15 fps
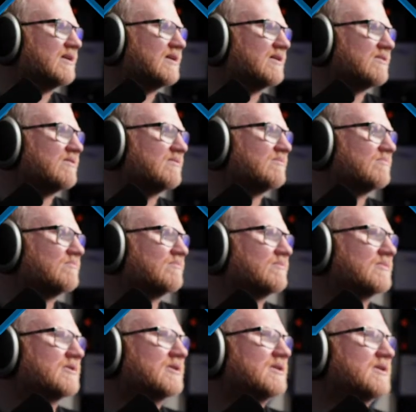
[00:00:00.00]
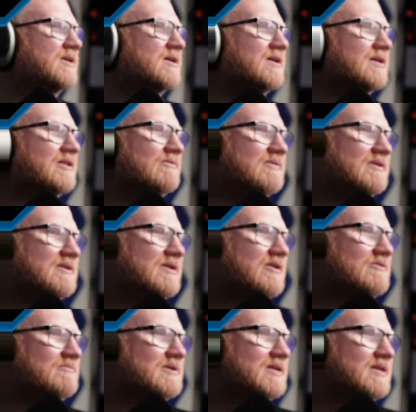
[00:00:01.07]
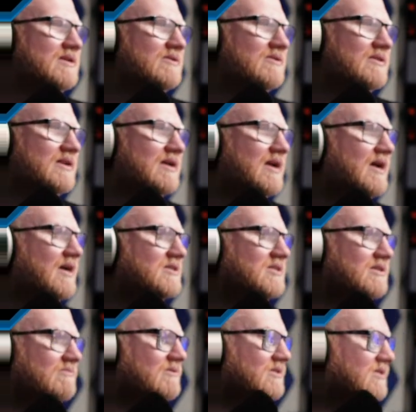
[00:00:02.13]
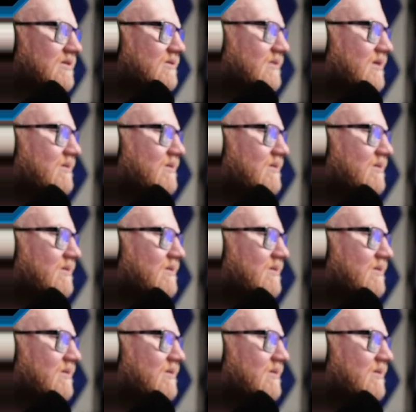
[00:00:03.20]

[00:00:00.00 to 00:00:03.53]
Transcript: Awesome. There was another one here that I actually want to